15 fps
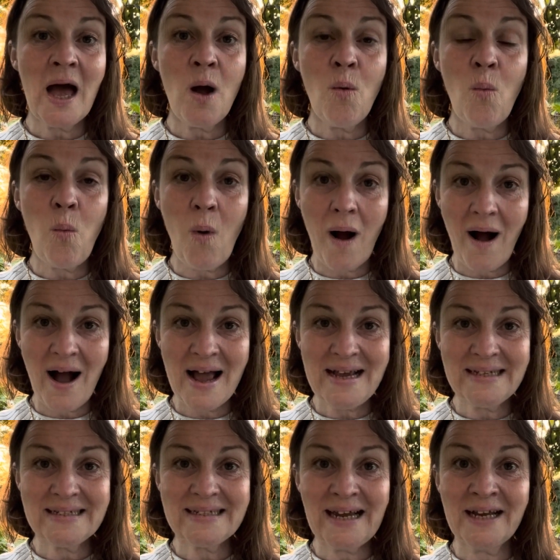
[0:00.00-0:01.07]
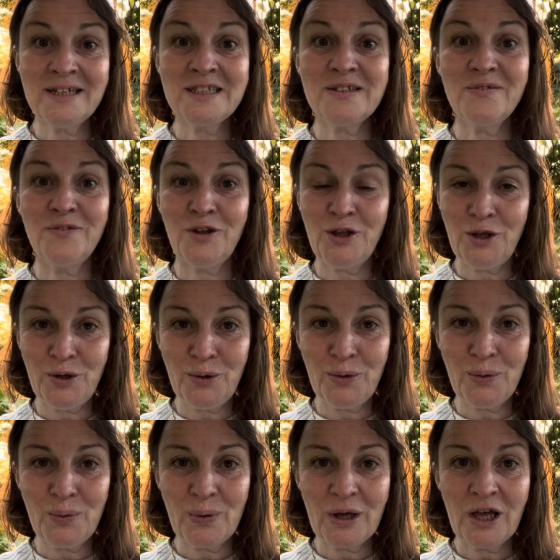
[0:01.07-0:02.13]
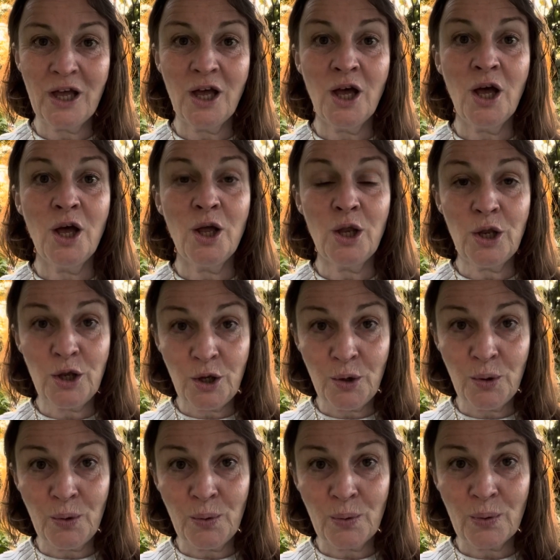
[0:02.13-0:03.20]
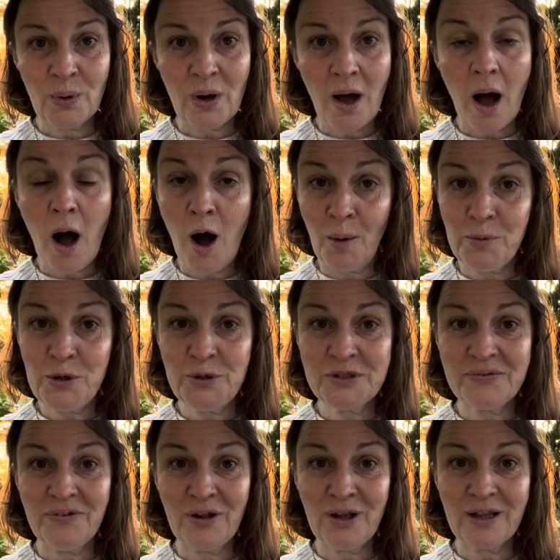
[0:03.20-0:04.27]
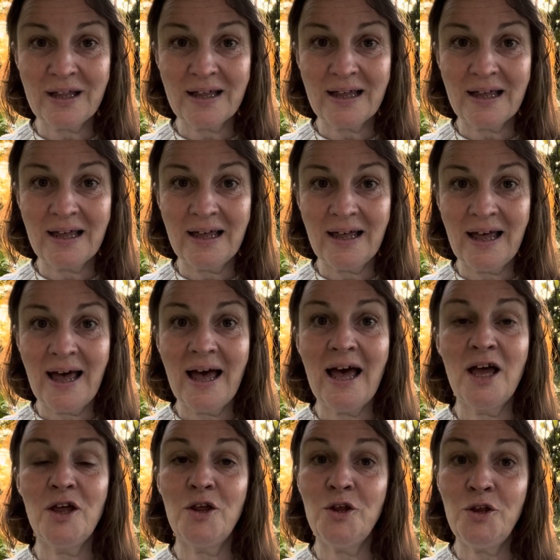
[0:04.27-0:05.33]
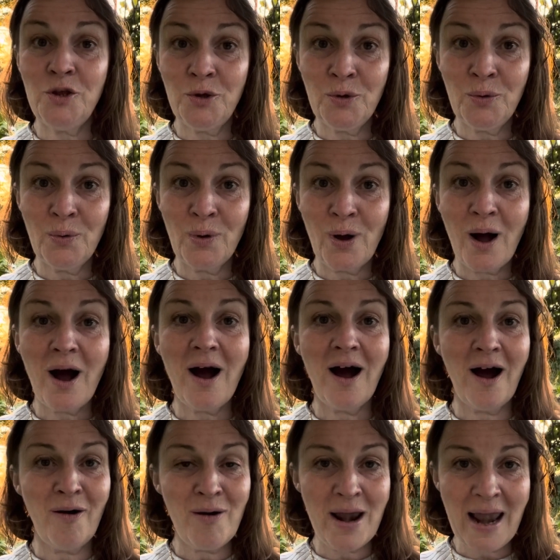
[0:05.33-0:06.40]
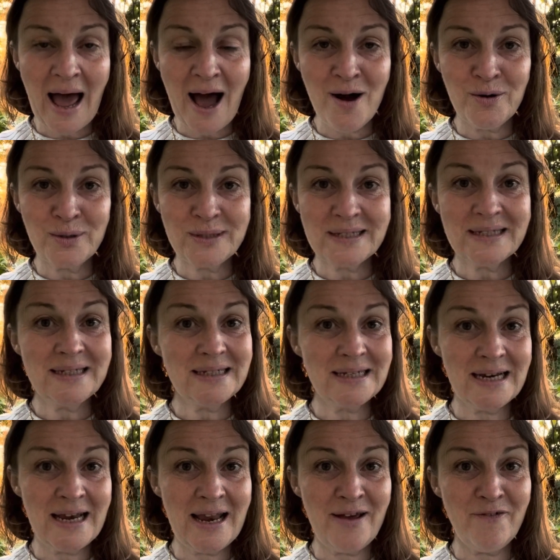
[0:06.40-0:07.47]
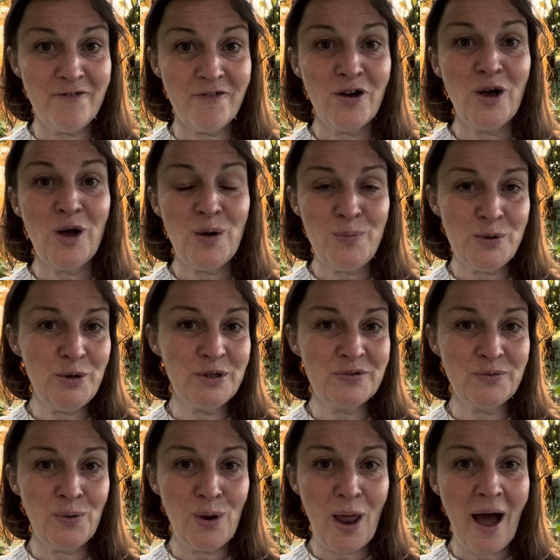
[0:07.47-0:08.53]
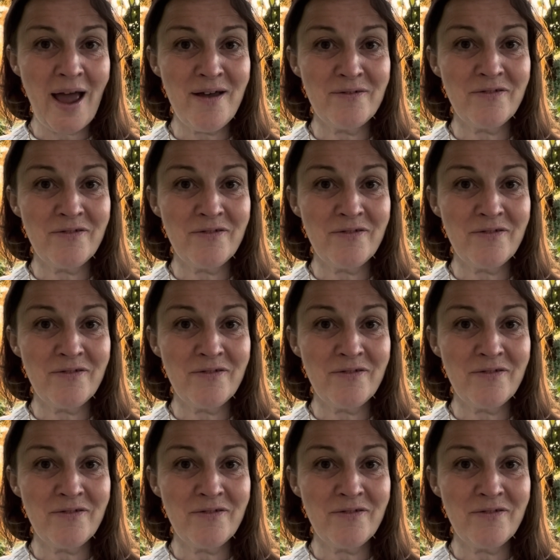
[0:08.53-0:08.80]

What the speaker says: Y stands for you. You are beautiful. You are allowed to live a beautiful life.